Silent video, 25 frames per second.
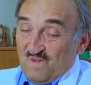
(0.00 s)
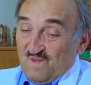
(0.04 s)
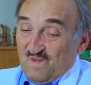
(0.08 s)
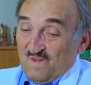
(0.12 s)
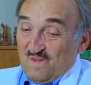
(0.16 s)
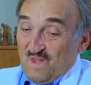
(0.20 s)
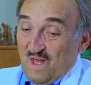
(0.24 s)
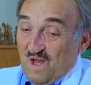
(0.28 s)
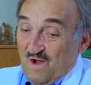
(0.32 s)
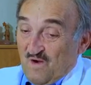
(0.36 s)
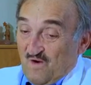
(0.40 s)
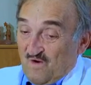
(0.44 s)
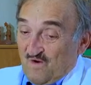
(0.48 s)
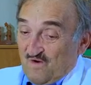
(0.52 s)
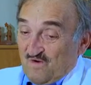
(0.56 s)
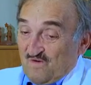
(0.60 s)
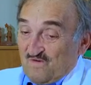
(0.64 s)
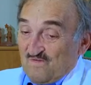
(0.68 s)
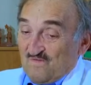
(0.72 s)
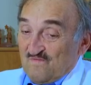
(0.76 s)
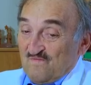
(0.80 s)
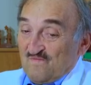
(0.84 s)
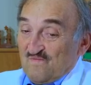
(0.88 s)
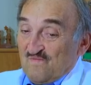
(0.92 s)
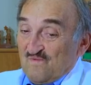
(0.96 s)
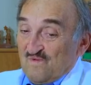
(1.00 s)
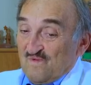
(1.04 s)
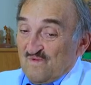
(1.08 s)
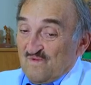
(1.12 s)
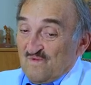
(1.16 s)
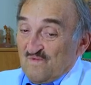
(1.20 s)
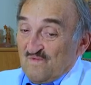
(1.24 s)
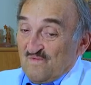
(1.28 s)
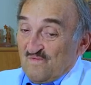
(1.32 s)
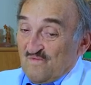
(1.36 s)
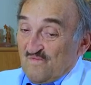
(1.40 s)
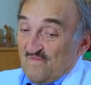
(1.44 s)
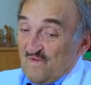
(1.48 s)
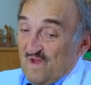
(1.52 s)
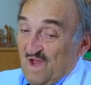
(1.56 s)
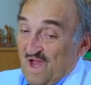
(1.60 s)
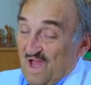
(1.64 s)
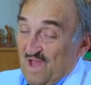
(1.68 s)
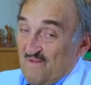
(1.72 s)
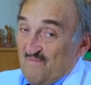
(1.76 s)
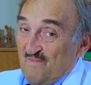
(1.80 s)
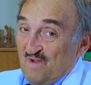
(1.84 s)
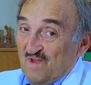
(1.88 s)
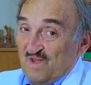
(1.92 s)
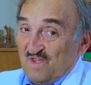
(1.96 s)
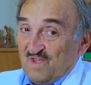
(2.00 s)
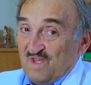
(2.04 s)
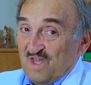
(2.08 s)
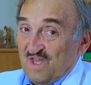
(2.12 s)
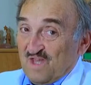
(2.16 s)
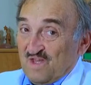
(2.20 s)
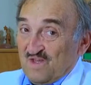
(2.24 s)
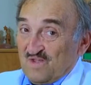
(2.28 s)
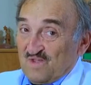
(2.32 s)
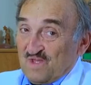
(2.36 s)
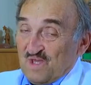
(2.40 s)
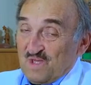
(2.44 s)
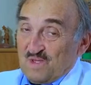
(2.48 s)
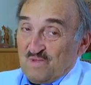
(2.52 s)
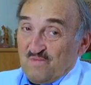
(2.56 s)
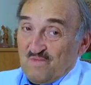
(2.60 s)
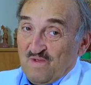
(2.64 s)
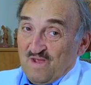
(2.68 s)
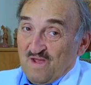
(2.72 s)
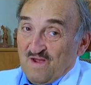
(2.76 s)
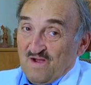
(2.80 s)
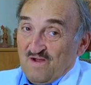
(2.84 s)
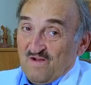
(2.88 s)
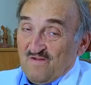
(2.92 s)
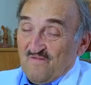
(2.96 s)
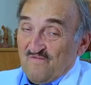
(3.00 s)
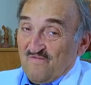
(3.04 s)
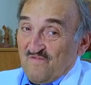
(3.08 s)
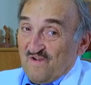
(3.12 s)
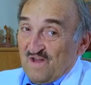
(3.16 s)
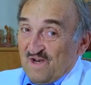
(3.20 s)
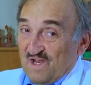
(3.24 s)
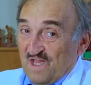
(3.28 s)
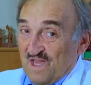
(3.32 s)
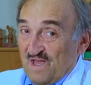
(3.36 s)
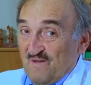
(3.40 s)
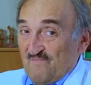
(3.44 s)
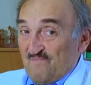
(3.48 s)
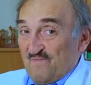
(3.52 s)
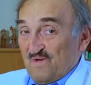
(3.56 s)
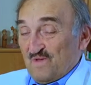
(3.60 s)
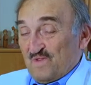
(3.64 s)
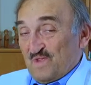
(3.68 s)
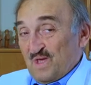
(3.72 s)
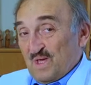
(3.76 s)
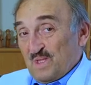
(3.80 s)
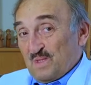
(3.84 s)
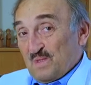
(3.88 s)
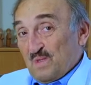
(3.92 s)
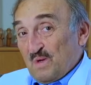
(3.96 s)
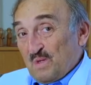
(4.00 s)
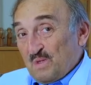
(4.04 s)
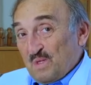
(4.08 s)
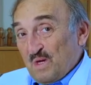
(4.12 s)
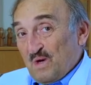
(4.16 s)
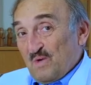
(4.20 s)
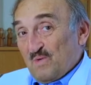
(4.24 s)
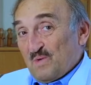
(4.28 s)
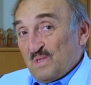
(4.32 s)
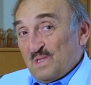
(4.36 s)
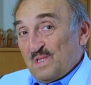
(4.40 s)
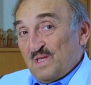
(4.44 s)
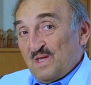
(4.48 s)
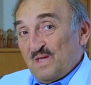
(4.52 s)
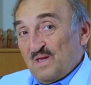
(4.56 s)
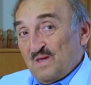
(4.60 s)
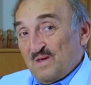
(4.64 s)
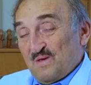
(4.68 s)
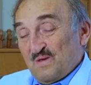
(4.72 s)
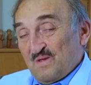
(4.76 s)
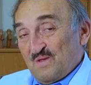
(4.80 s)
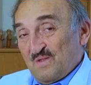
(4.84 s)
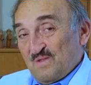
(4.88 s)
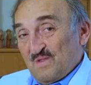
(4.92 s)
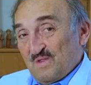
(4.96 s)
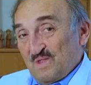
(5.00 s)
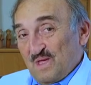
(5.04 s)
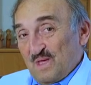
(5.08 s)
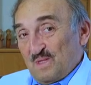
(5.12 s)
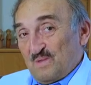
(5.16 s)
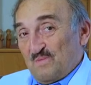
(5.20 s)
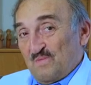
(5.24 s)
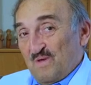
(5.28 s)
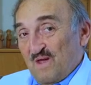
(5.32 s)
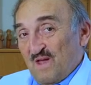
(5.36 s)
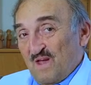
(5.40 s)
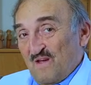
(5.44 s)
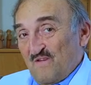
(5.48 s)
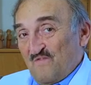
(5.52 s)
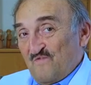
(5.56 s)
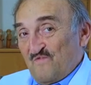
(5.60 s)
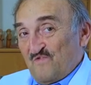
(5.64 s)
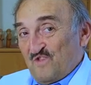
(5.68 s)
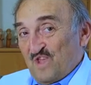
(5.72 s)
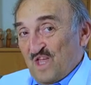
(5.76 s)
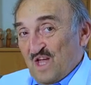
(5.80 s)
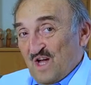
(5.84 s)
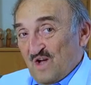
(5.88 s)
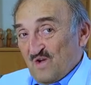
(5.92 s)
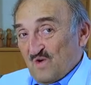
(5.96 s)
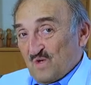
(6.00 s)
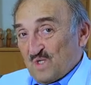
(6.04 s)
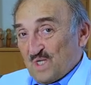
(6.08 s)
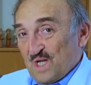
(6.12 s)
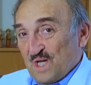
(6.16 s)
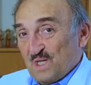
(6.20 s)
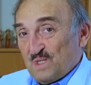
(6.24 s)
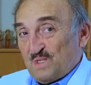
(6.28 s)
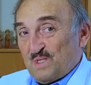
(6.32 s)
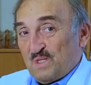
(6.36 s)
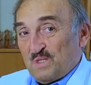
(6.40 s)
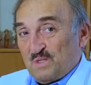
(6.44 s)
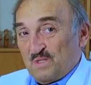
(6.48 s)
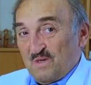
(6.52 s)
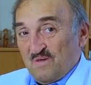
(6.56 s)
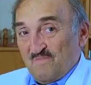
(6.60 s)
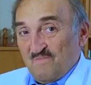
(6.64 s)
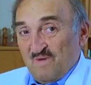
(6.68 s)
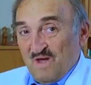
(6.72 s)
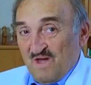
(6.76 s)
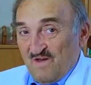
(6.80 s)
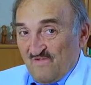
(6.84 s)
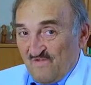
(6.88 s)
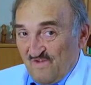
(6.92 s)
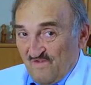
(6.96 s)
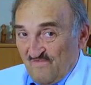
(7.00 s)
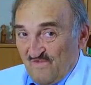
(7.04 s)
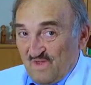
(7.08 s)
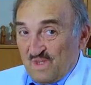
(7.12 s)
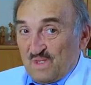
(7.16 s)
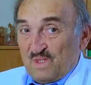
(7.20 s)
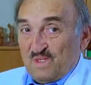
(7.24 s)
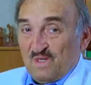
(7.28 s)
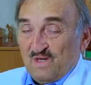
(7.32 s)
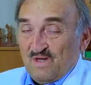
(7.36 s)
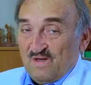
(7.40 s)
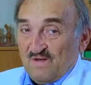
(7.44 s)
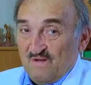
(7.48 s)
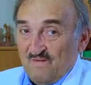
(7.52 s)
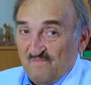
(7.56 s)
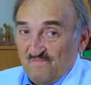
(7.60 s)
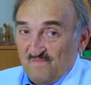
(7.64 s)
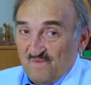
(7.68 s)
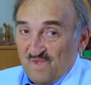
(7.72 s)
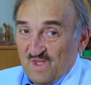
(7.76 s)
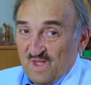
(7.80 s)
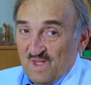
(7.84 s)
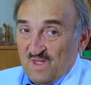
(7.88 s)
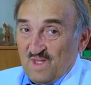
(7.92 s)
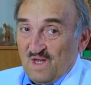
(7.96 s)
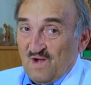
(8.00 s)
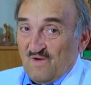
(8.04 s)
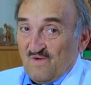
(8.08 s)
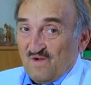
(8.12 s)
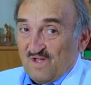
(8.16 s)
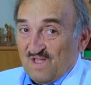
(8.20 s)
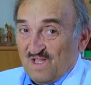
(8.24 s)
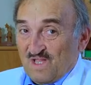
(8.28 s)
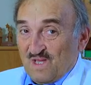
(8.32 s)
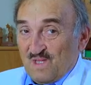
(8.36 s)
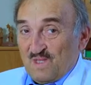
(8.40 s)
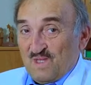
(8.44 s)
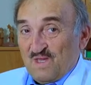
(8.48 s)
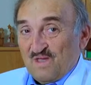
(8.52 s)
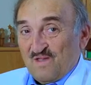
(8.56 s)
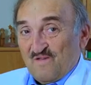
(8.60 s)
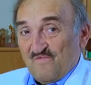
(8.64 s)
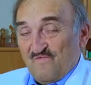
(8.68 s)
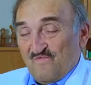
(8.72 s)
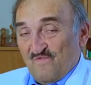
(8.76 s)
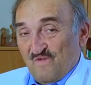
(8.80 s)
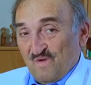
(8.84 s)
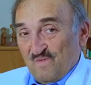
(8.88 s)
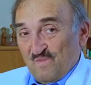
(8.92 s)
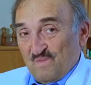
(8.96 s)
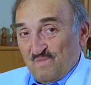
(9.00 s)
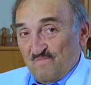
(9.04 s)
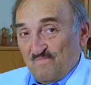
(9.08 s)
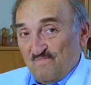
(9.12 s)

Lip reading: Now I may say that we are very happy that not only that we have the Ayushakti team every winter in our clinic for